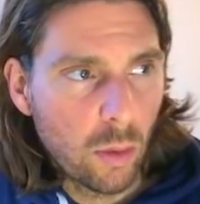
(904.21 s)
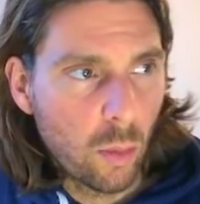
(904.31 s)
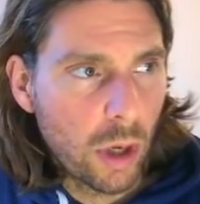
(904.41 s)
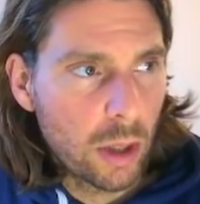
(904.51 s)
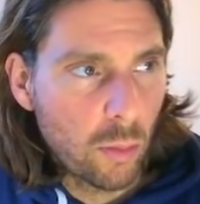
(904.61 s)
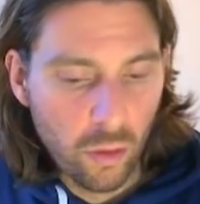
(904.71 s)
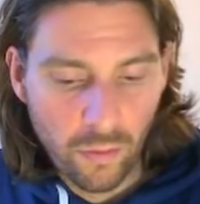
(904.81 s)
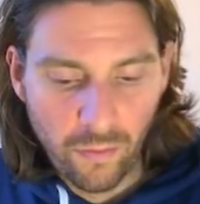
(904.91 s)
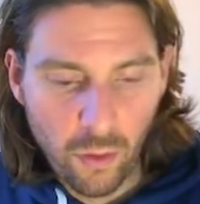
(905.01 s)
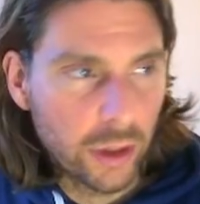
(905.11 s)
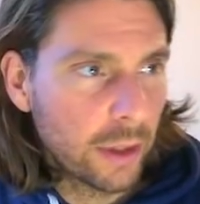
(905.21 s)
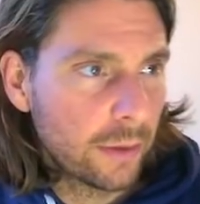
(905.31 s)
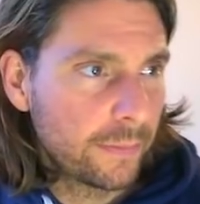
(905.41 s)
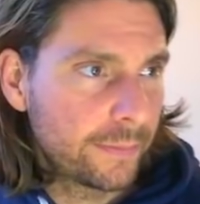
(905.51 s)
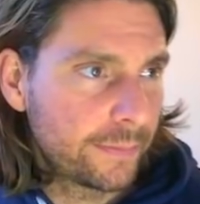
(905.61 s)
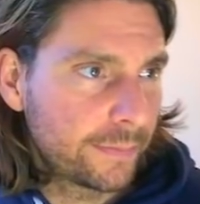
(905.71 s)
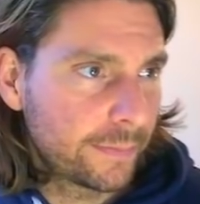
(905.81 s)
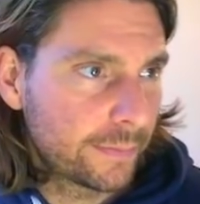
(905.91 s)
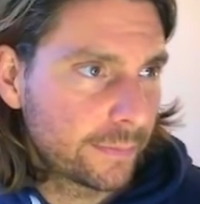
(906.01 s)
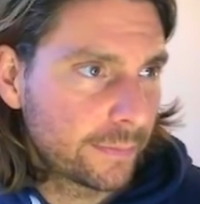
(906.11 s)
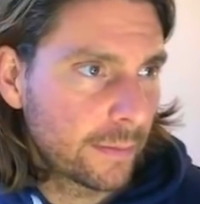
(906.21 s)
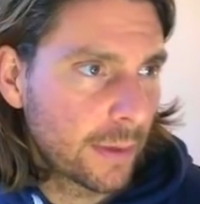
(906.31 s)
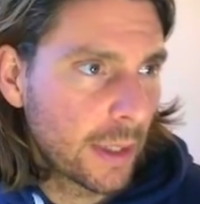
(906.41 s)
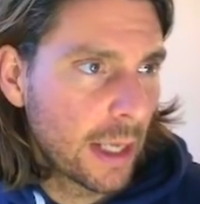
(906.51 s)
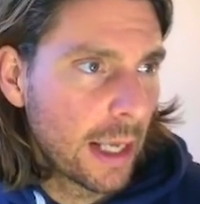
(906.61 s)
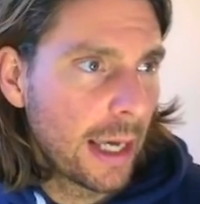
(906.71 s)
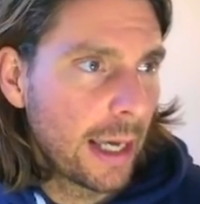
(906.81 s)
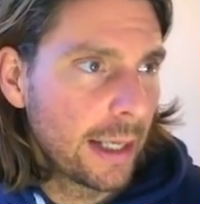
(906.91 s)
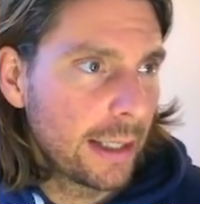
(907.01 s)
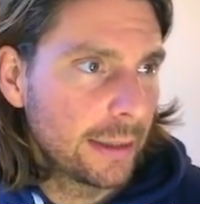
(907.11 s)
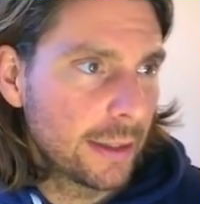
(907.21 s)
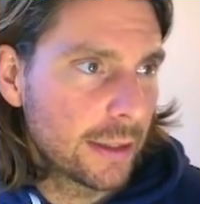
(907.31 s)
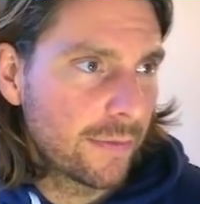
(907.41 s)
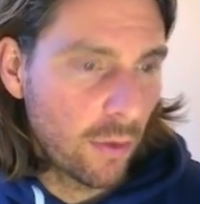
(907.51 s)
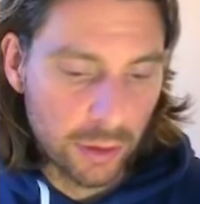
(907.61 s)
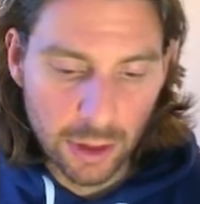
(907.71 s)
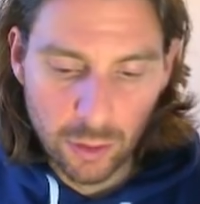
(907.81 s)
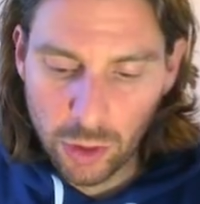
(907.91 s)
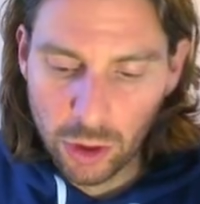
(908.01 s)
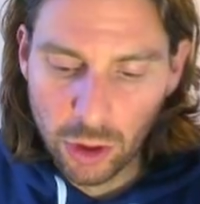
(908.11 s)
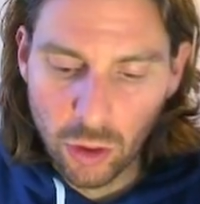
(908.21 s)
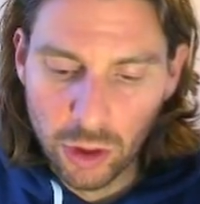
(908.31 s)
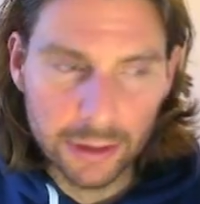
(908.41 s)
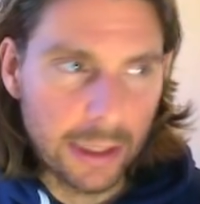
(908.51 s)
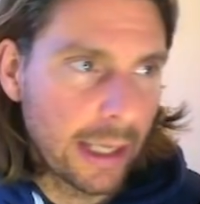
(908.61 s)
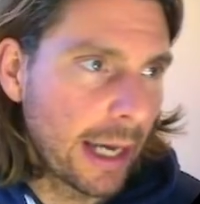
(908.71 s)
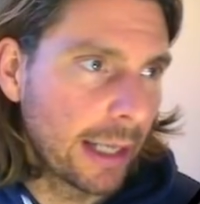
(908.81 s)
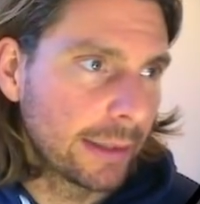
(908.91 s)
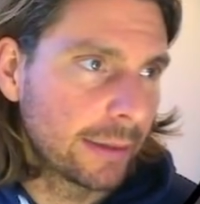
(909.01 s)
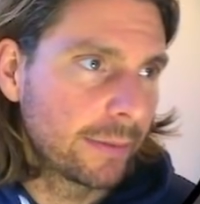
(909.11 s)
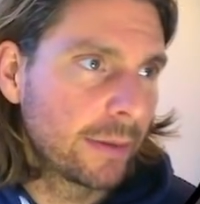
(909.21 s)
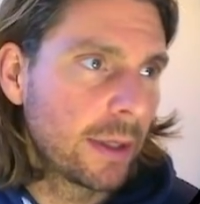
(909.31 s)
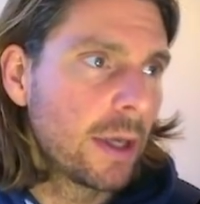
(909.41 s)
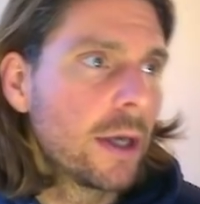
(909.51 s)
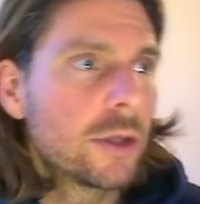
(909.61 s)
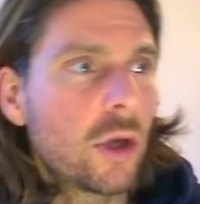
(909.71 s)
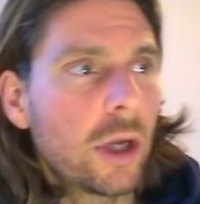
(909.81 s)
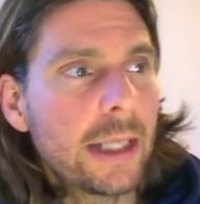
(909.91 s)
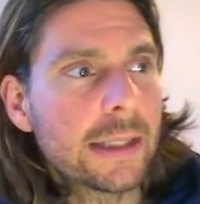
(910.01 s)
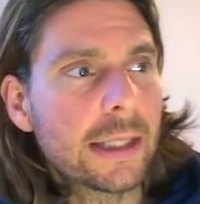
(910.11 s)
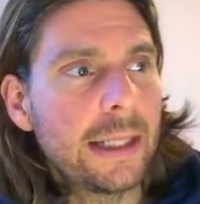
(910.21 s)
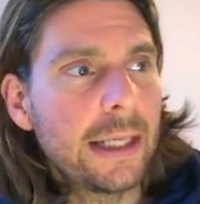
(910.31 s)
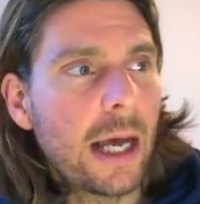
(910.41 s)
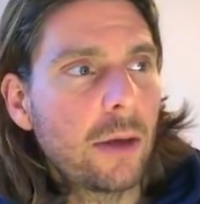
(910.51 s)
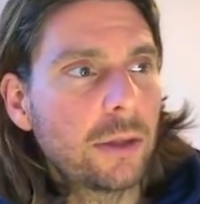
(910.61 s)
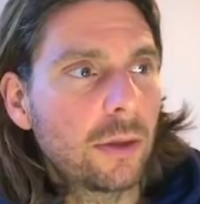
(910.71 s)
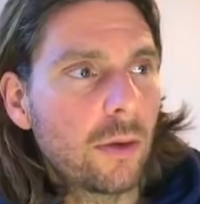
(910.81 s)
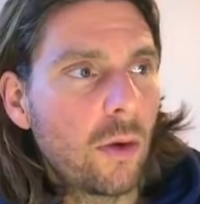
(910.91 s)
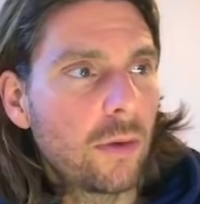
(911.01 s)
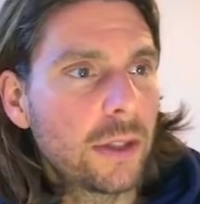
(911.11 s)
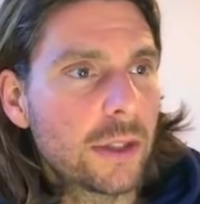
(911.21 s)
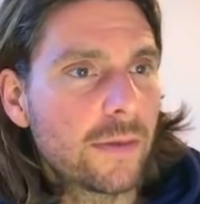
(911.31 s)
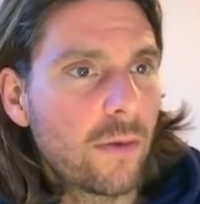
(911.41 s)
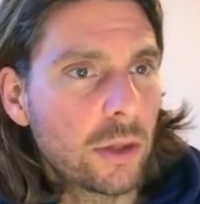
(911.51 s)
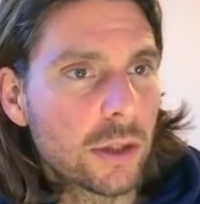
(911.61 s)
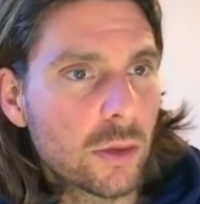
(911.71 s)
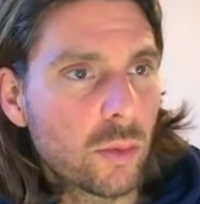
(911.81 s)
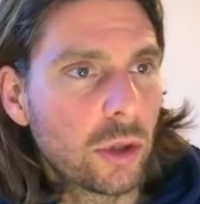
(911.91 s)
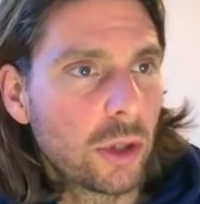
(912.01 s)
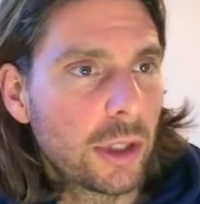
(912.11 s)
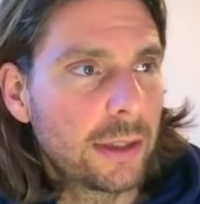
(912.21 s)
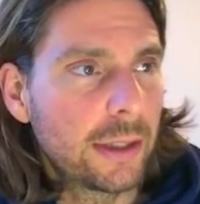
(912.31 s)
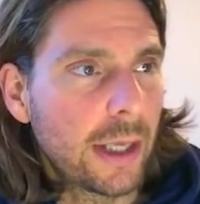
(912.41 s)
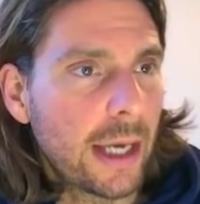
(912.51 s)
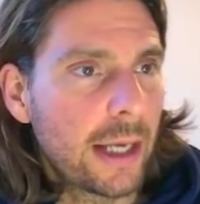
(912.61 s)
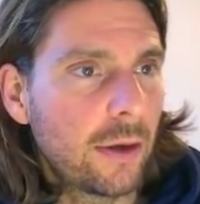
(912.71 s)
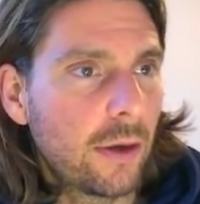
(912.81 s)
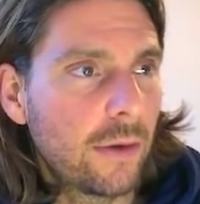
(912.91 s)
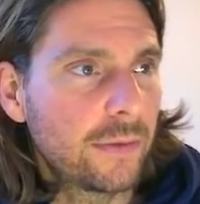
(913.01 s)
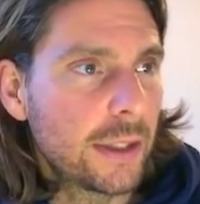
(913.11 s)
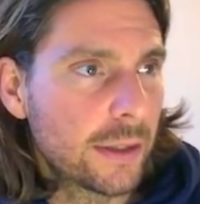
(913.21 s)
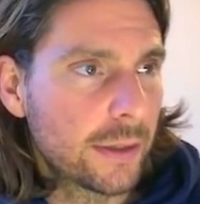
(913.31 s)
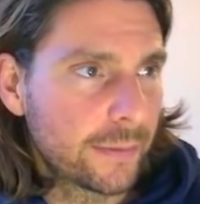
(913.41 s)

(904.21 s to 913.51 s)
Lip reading: one more folder, and in this folder we're going to call it hat. So let's clean out all of these folders. We don't need any of this.